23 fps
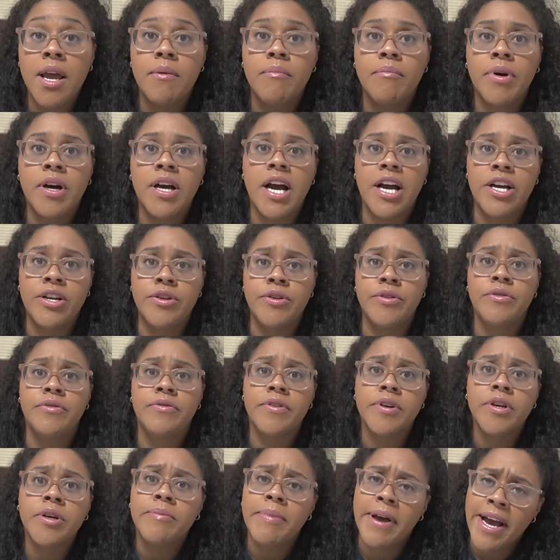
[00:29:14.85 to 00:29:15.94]
but I do
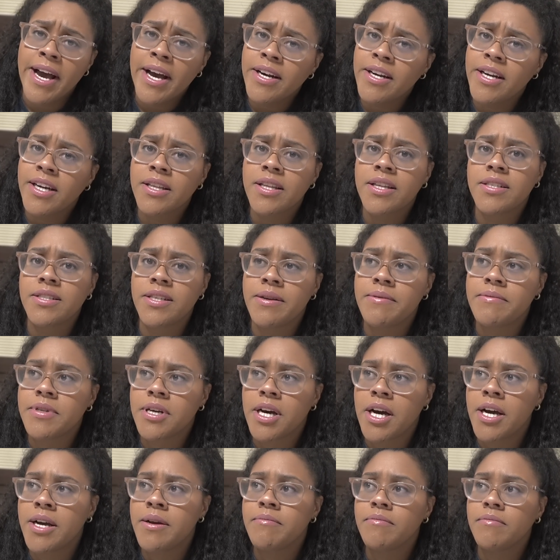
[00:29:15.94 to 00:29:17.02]
feel bad at the same
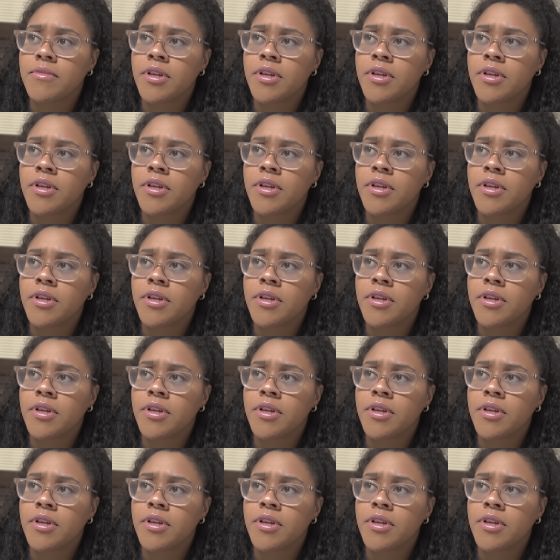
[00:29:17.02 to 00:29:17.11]
time.